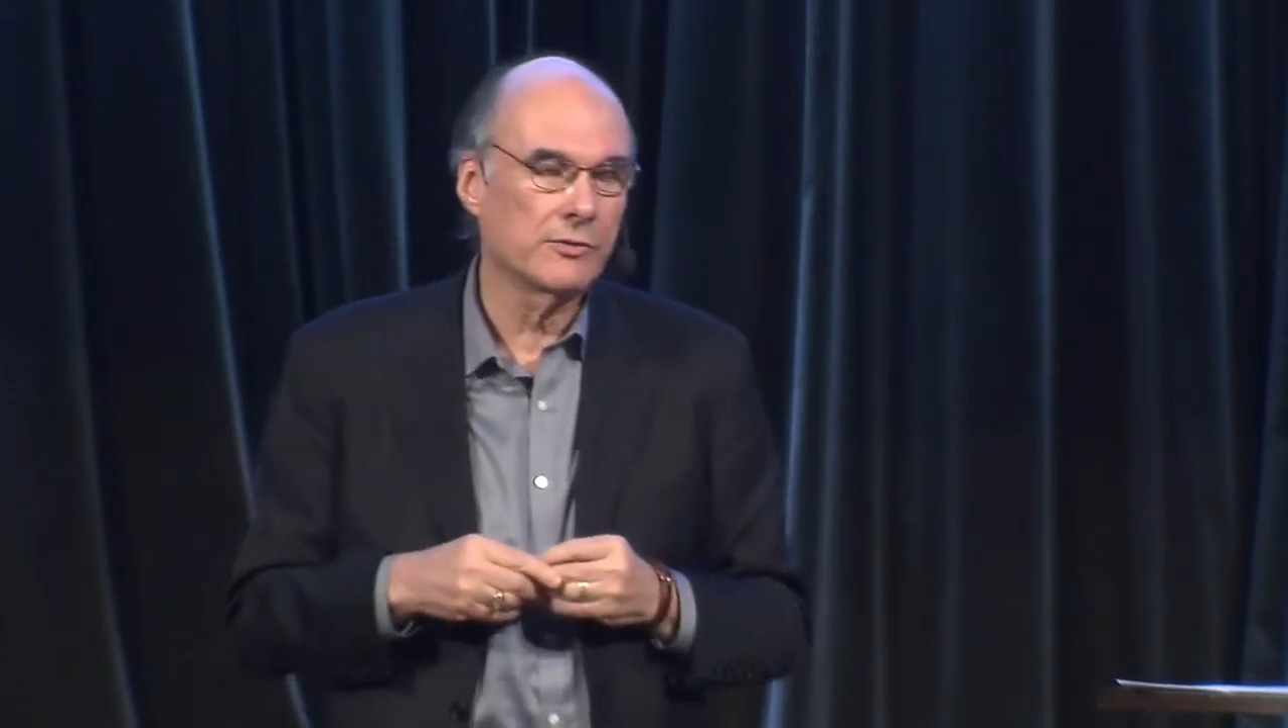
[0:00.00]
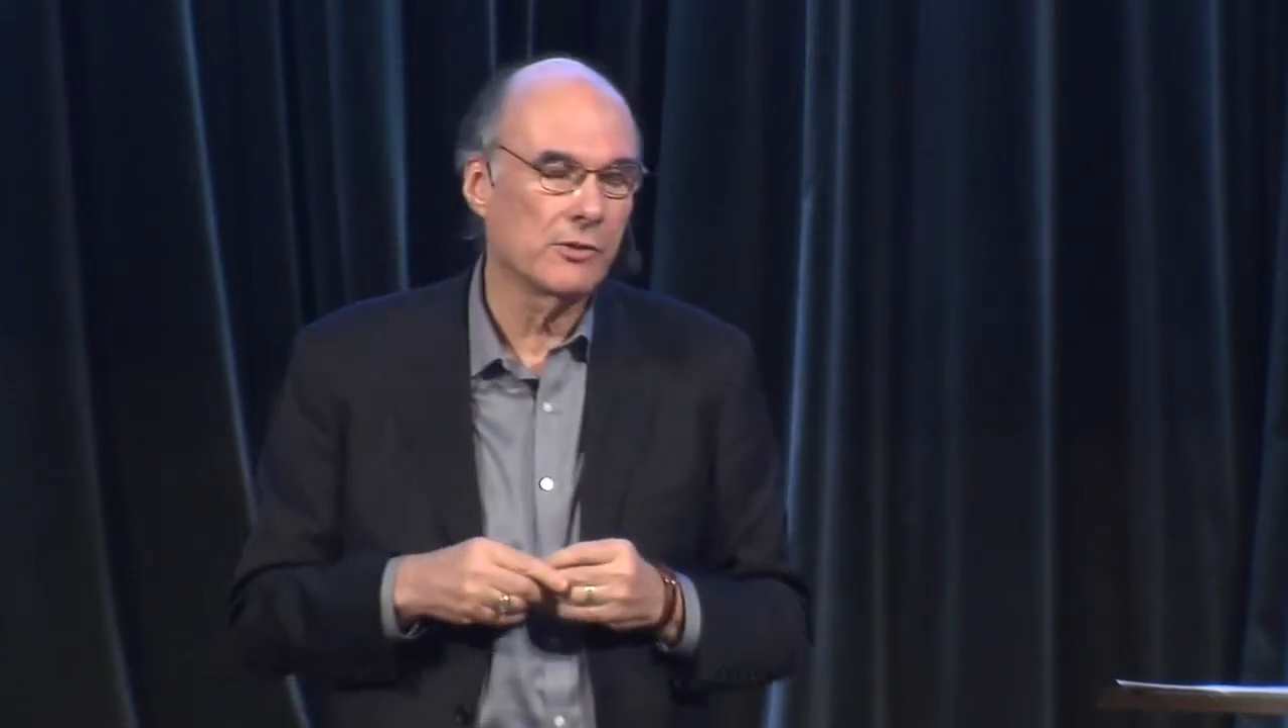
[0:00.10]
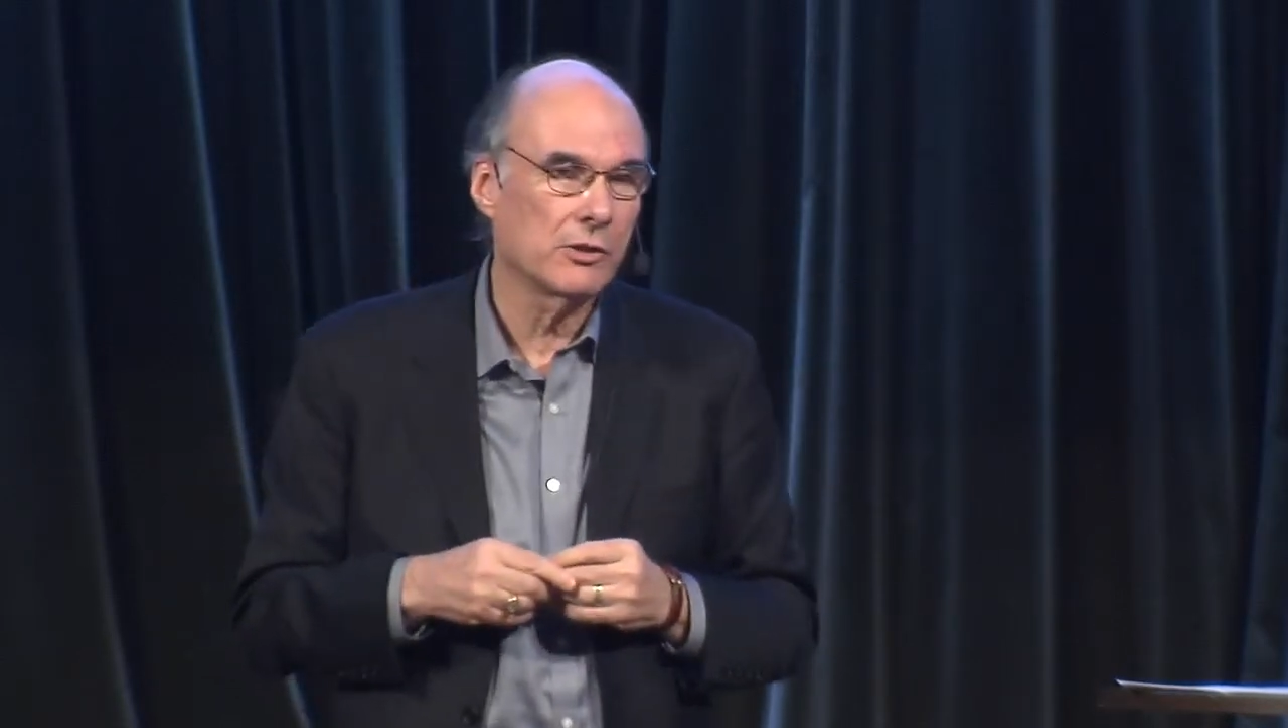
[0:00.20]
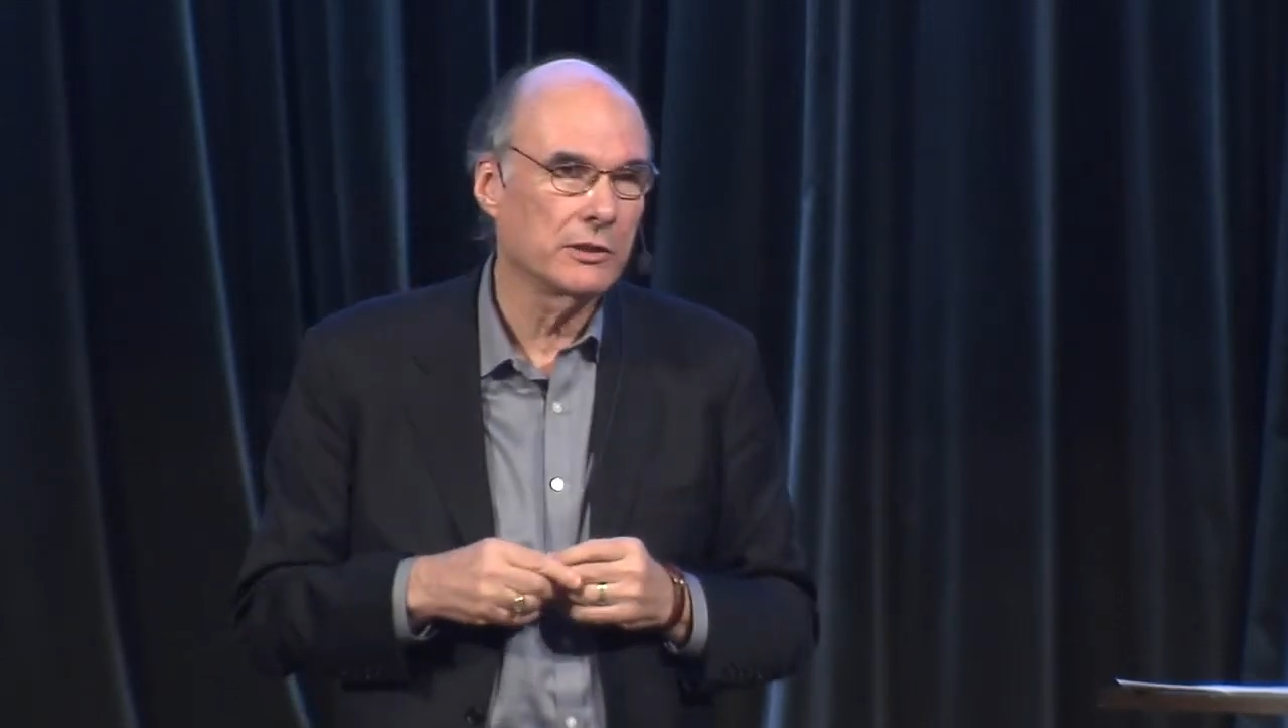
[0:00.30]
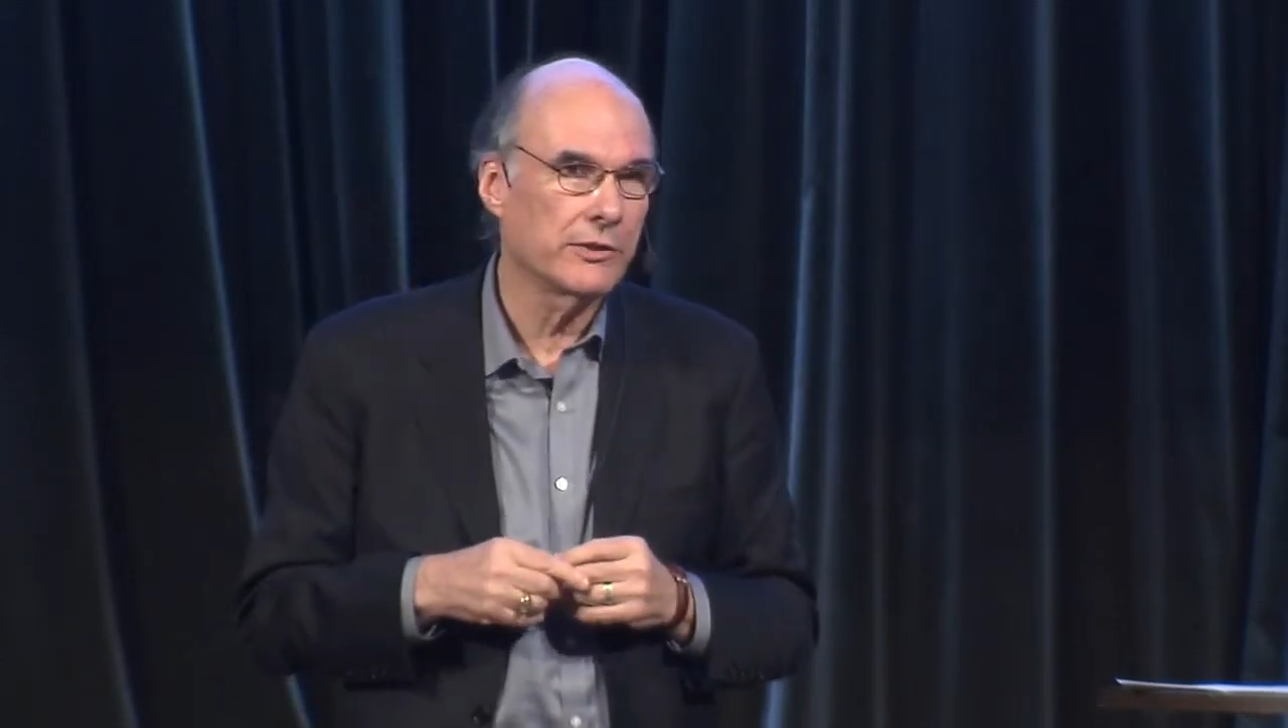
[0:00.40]

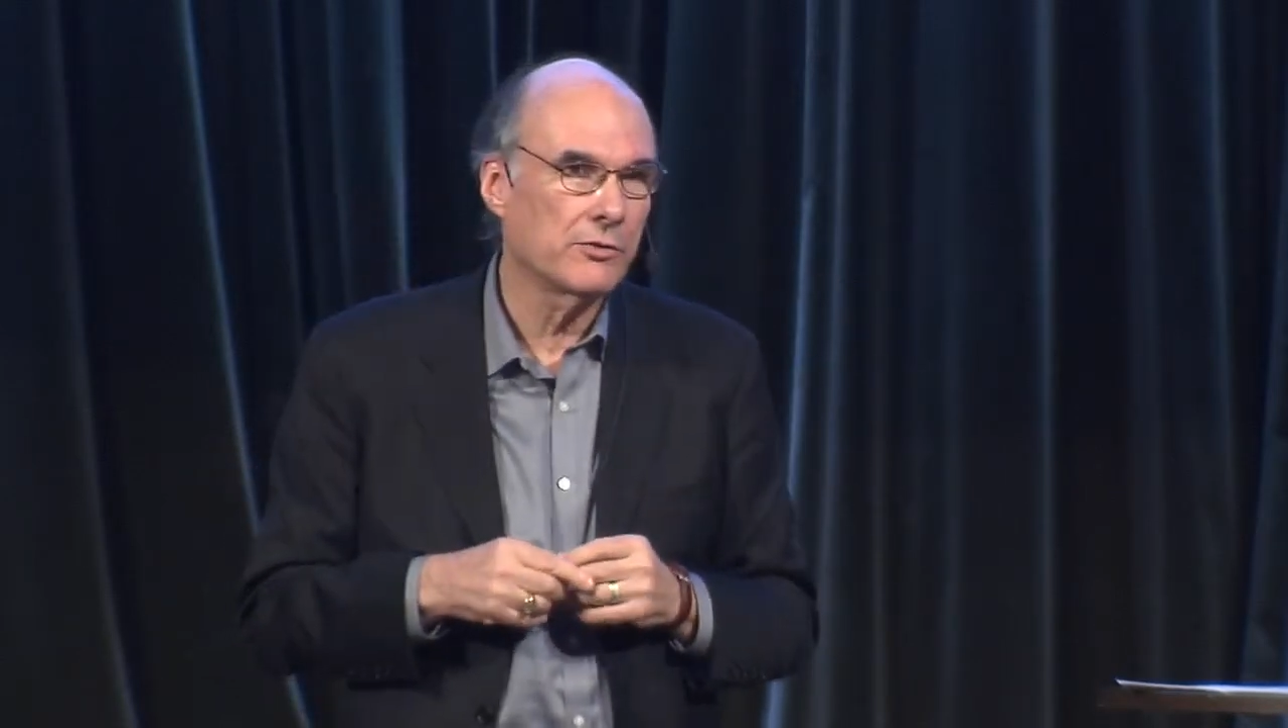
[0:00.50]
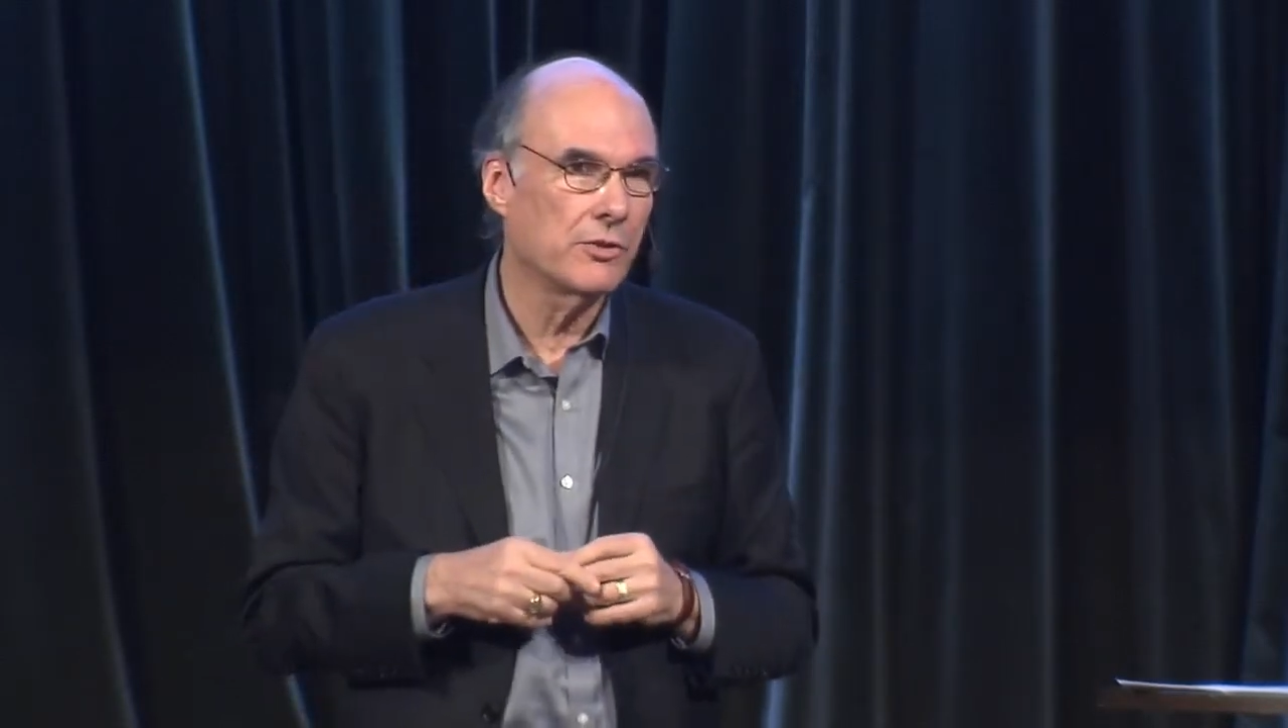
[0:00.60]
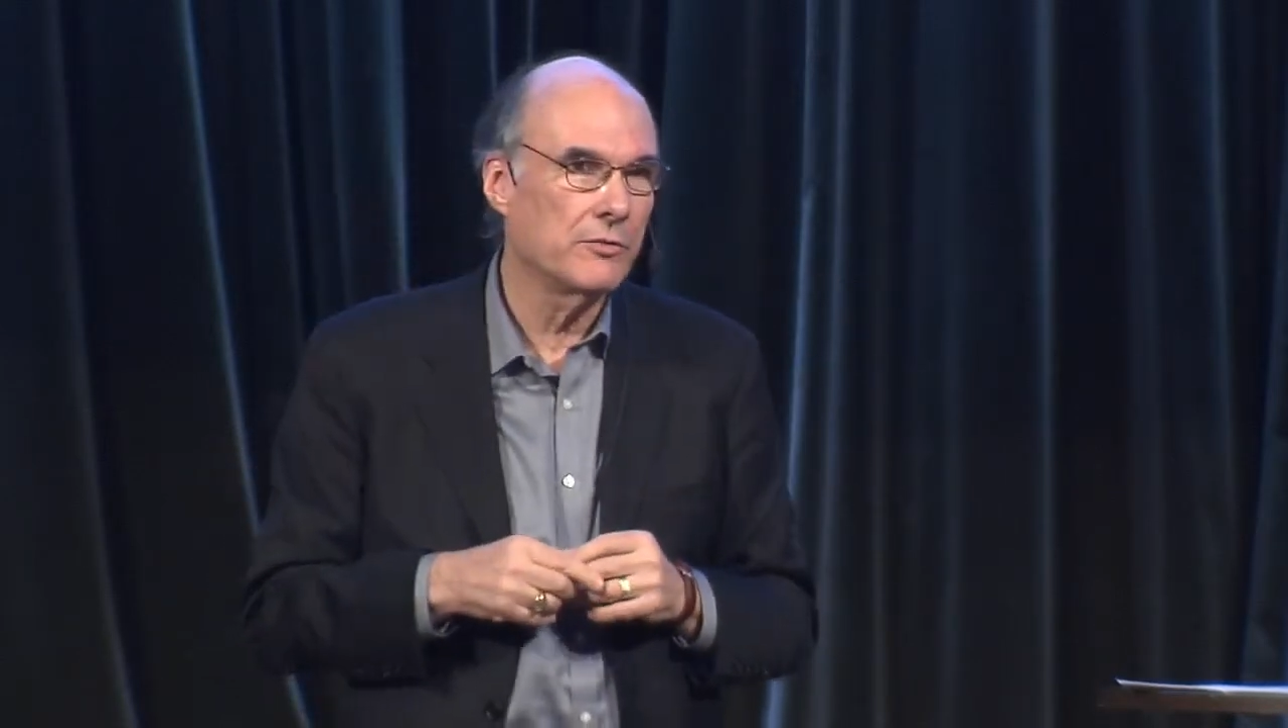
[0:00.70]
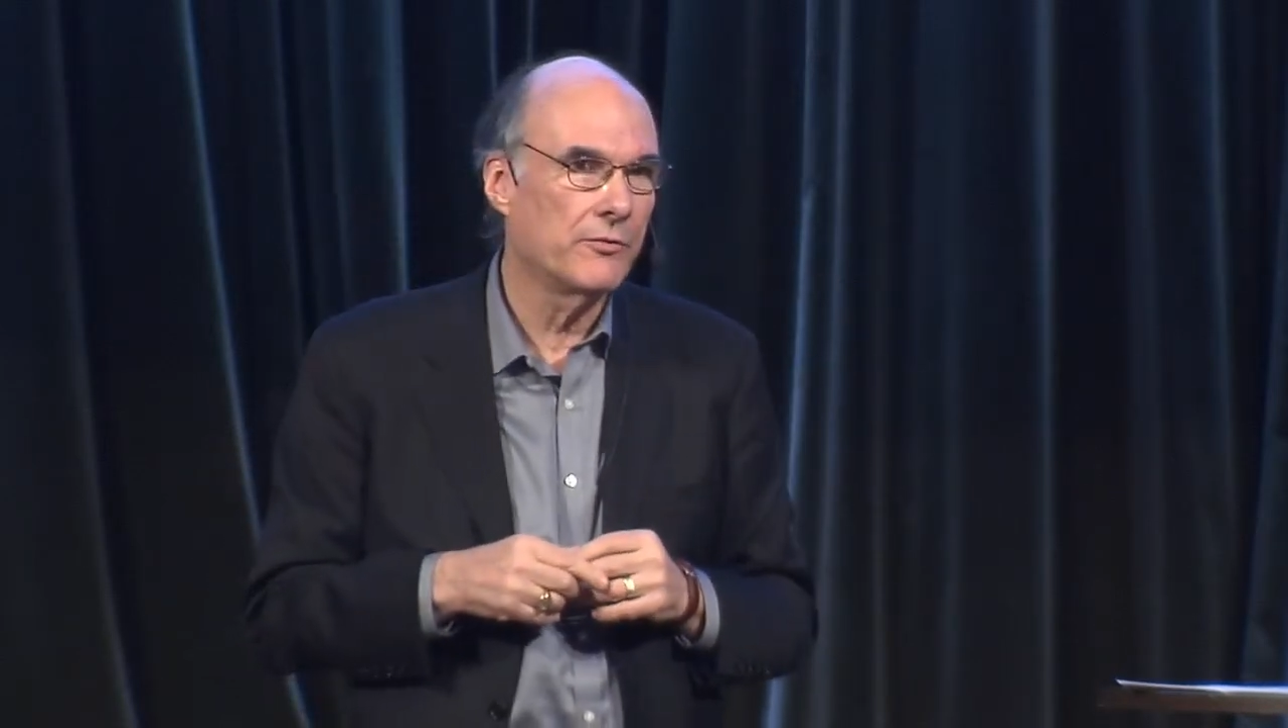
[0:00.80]
locally grown